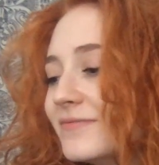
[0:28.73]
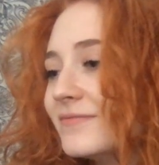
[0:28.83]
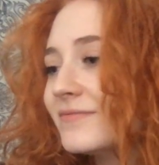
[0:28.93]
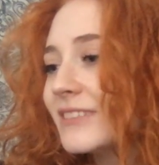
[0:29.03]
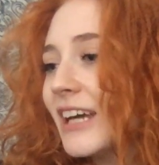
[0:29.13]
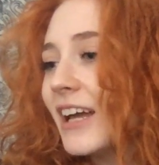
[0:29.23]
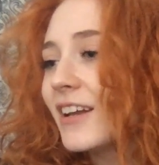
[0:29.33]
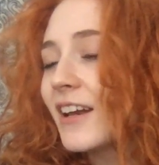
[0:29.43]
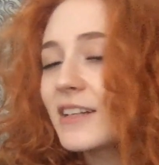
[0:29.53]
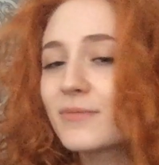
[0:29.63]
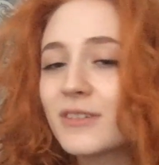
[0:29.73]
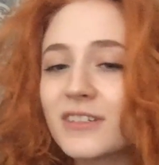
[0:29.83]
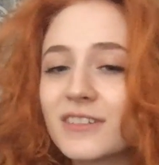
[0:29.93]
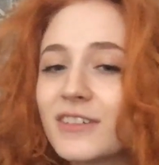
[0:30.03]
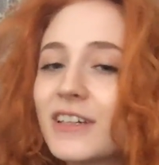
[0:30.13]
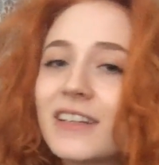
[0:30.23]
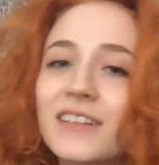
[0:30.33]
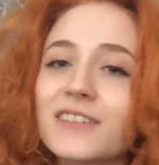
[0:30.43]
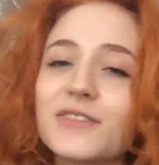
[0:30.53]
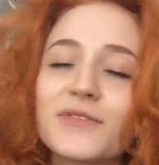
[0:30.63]
Yeah, a little explanation.
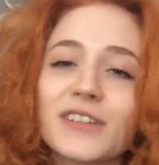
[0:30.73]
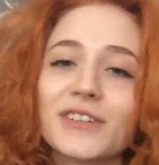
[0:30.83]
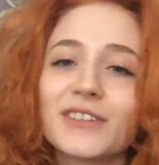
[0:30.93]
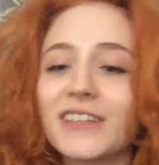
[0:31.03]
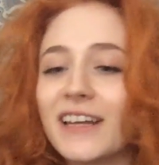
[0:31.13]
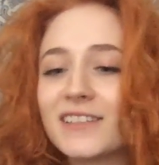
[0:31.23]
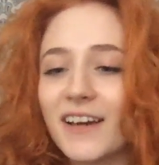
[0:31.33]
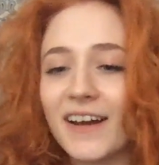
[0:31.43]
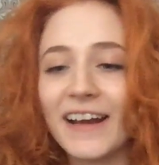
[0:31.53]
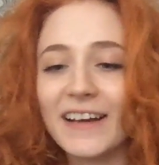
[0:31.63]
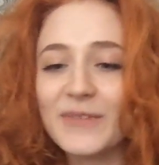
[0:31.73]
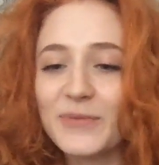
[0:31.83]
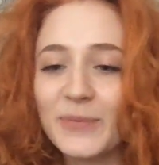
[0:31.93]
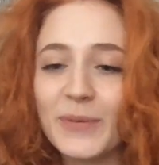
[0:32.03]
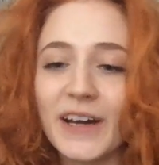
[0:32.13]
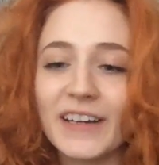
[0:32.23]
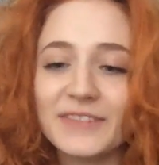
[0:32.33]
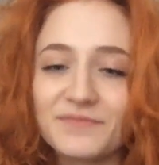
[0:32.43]
There's no video today, sorry, but